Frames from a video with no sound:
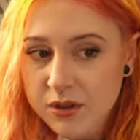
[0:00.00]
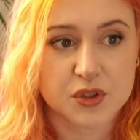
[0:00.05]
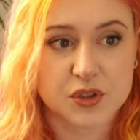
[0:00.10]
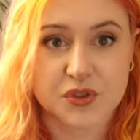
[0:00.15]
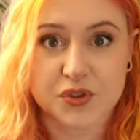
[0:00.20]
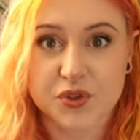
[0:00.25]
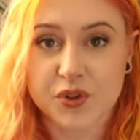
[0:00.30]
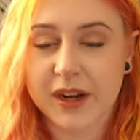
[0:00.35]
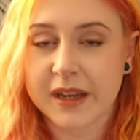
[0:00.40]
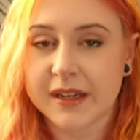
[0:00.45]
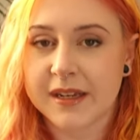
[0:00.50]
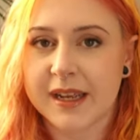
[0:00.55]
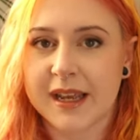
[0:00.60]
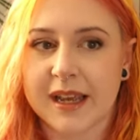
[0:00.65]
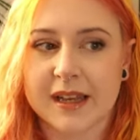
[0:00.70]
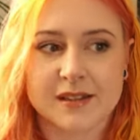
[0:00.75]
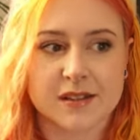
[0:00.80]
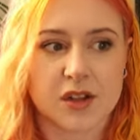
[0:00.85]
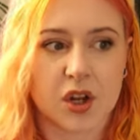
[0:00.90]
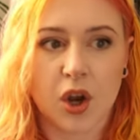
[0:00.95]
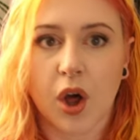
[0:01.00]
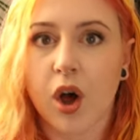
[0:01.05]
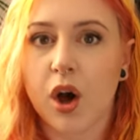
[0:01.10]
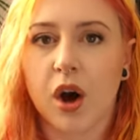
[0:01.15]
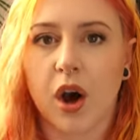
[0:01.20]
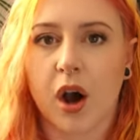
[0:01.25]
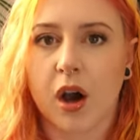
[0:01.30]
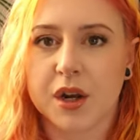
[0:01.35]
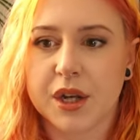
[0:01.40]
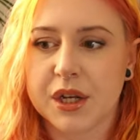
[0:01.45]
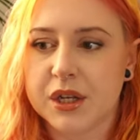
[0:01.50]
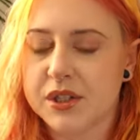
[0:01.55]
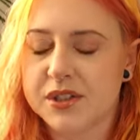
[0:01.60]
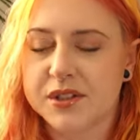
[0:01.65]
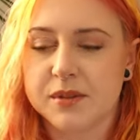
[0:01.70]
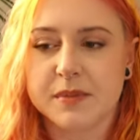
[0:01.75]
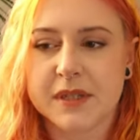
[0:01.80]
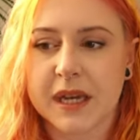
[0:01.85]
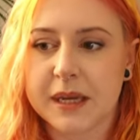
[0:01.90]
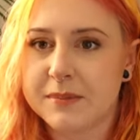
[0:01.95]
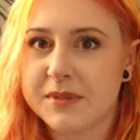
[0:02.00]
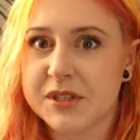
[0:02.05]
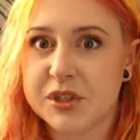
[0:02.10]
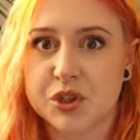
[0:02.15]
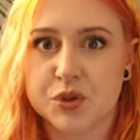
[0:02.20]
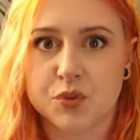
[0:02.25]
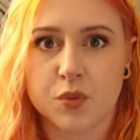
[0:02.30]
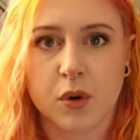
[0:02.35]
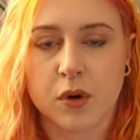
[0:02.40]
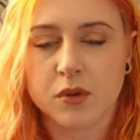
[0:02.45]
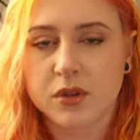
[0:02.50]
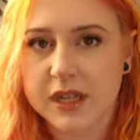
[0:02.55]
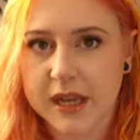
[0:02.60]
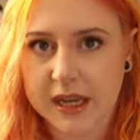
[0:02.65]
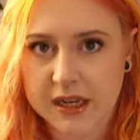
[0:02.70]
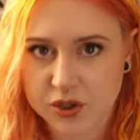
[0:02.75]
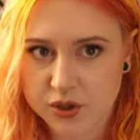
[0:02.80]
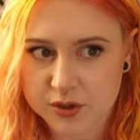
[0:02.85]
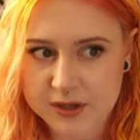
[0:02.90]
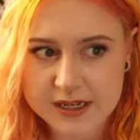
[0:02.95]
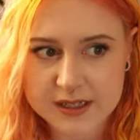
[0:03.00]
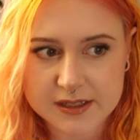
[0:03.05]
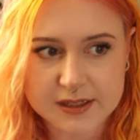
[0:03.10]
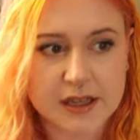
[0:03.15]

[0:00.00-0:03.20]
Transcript: So training is a lot harder because sometimes he just won't take treats,